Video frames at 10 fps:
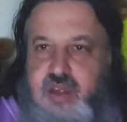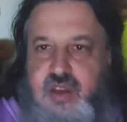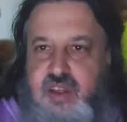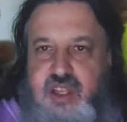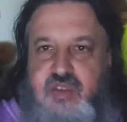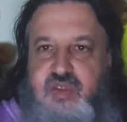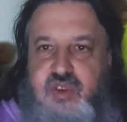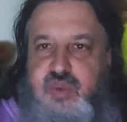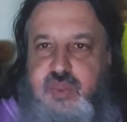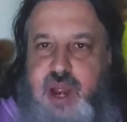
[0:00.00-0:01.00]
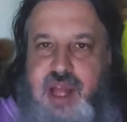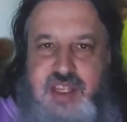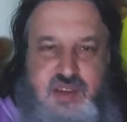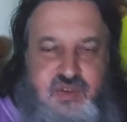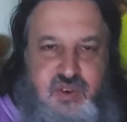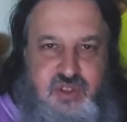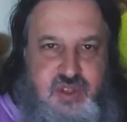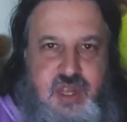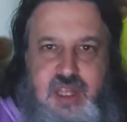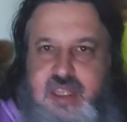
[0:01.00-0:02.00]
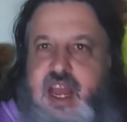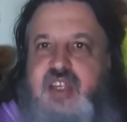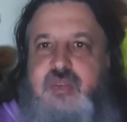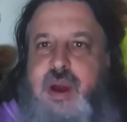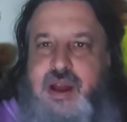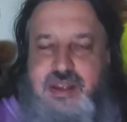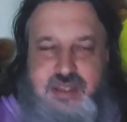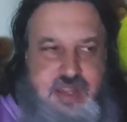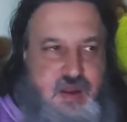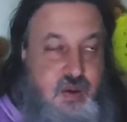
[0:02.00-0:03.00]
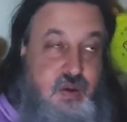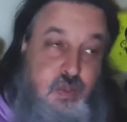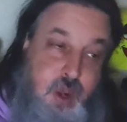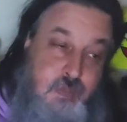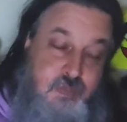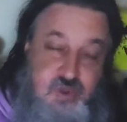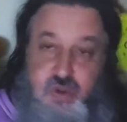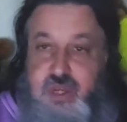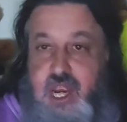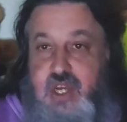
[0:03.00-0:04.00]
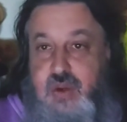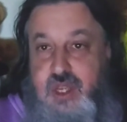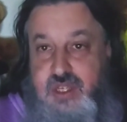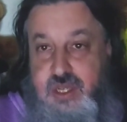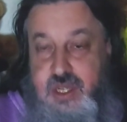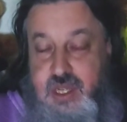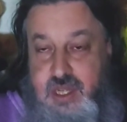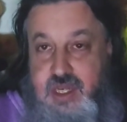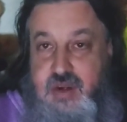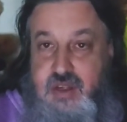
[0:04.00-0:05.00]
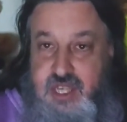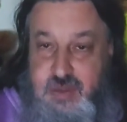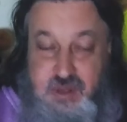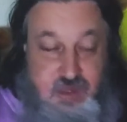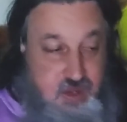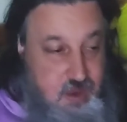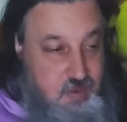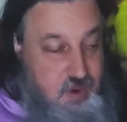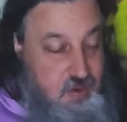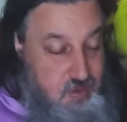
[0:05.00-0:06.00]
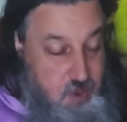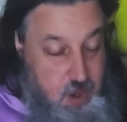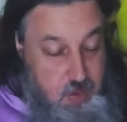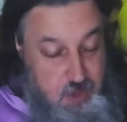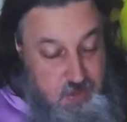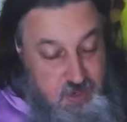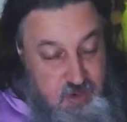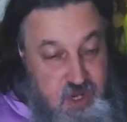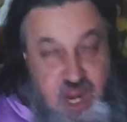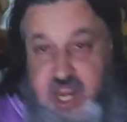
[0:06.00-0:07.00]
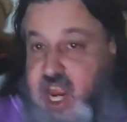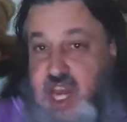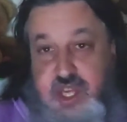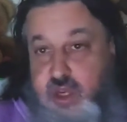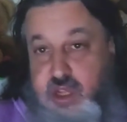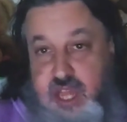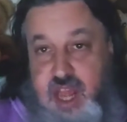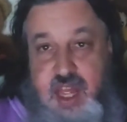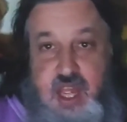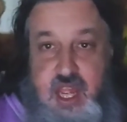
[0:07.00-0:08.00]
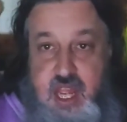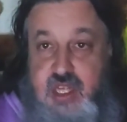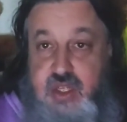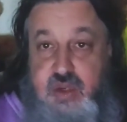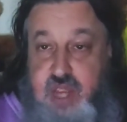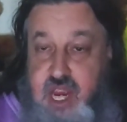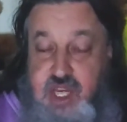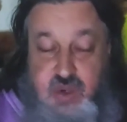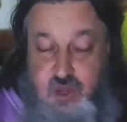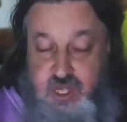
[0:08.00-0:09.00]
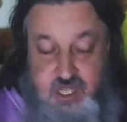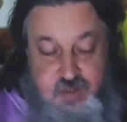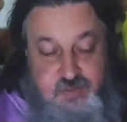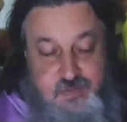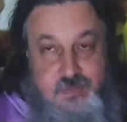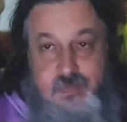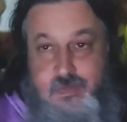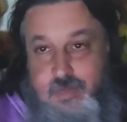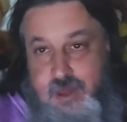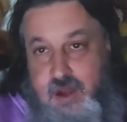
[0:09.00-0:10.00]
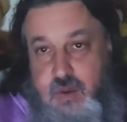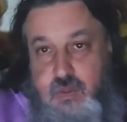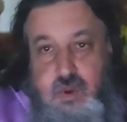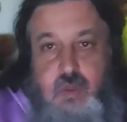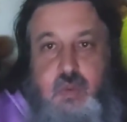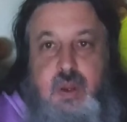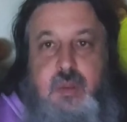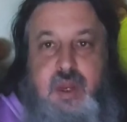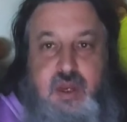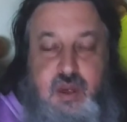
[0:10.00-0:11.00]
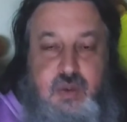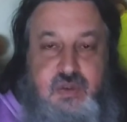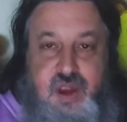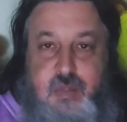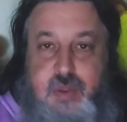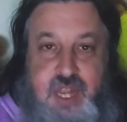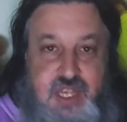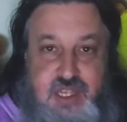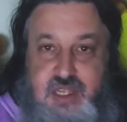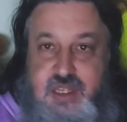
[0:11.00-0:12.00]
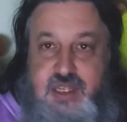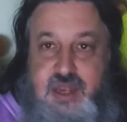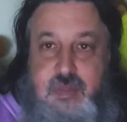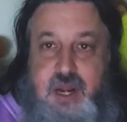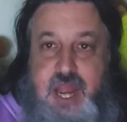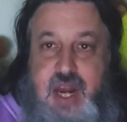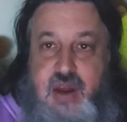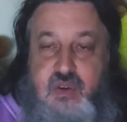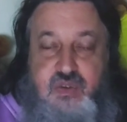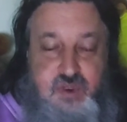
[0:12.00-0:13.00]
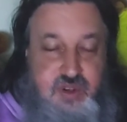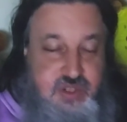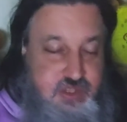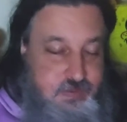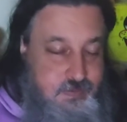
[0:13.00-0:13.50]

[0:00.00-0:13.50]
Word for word: do the, do the first pilots, the first test pilots say, oh, well, too dangerous? They know that someone will come around, well, well, you know, you can't do that. It's too dangerous you know, where would we be in terms of airplanes? Somebody had to go first.